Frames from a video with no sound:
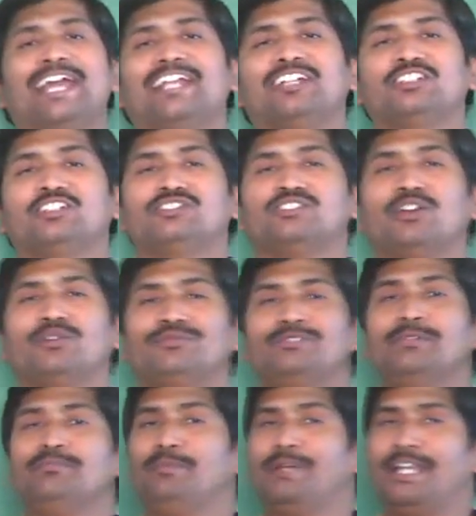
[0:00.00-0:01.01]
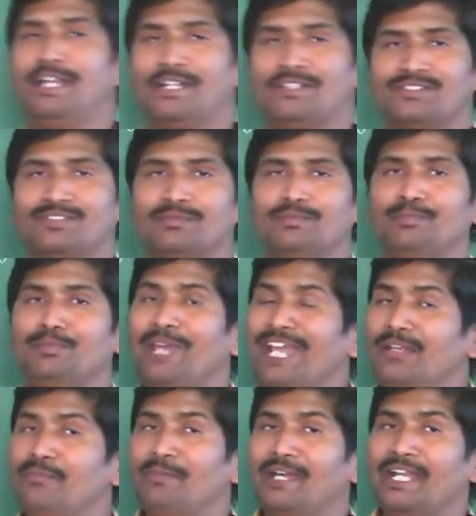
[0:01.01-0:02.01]
characters of the parents,
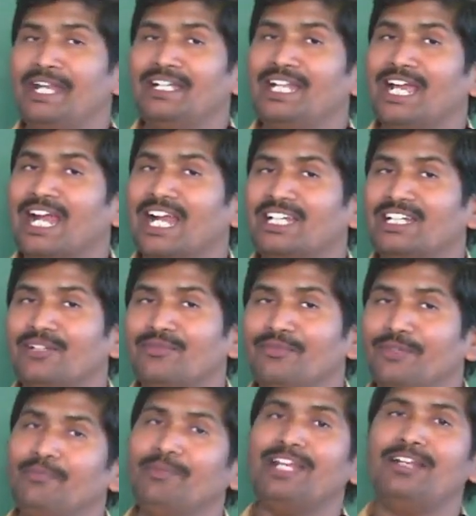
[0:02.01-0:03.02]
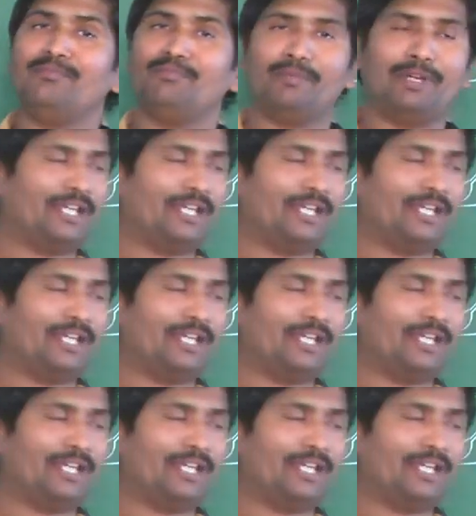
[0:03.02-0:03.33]
male parent and the female